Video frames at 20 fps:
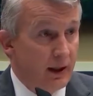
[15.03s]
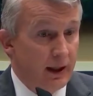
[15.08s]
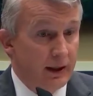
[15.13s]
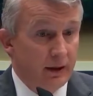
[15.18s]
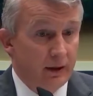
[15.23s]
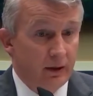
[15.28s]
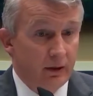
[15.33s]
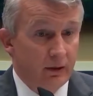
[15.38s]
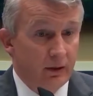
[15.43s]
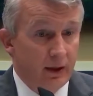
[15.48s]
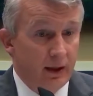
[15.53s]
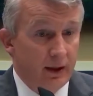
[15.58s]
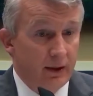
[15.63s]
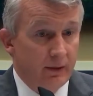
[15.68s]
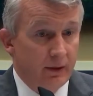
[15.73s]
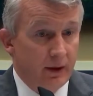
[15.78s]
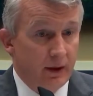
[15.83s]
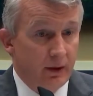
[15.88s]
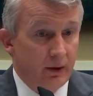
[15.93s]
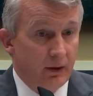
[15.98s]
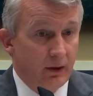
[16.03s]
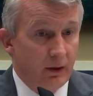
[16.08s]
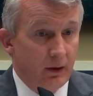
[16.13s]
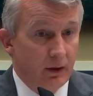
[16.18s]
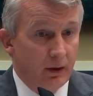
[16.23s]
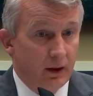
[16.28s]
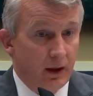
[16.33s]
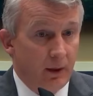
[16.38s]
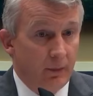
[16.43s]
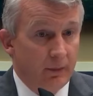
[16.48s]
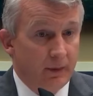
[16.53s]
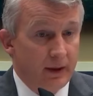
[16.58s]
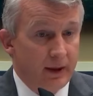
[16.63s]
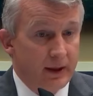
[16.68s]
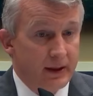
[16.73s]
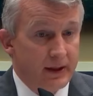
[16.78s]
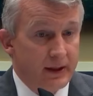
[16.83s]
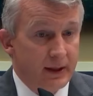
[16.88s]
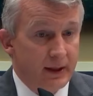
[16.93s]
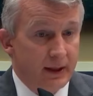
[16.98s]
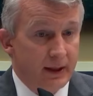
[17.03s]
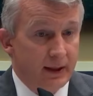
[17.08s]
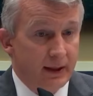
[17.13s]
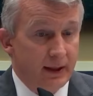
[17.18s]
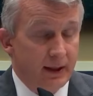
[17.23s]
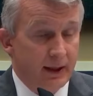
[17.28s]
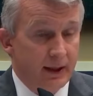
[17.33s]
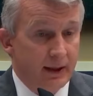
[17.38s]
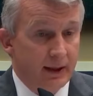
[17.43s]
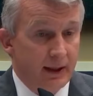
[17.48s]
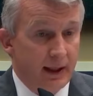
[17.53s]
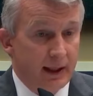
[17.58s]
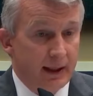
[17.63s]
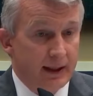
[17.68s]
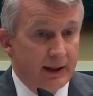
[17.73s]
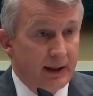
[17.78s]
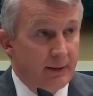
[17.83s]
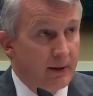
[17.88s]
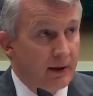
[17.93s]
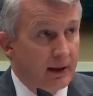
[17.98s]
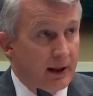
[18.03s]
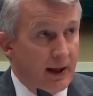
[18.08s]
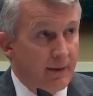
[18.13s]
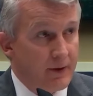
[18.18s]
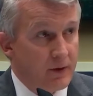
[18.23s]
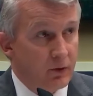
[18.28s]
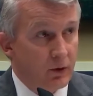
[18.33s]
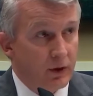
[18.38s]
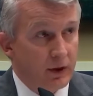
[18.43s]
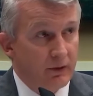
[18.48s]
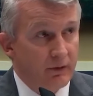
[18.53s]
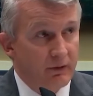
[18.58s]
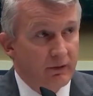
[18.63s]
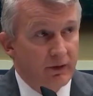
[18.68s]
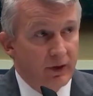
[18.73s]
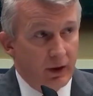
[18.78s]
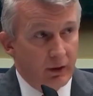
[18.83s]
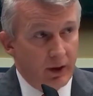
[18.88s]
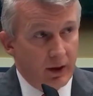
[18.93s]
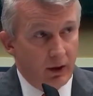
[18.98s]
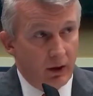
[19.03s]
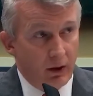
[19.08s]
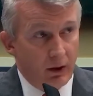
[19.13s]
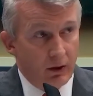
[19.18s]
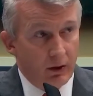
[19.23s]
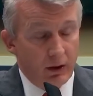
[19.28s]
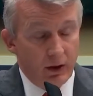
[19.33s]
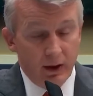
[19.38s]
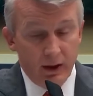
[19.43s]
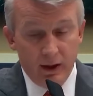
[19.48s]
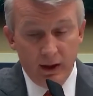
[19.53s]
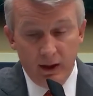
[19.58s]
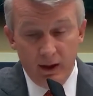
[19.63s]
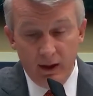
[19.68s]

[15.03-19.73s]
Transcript: I know that there are companies and, academic labs working very hard.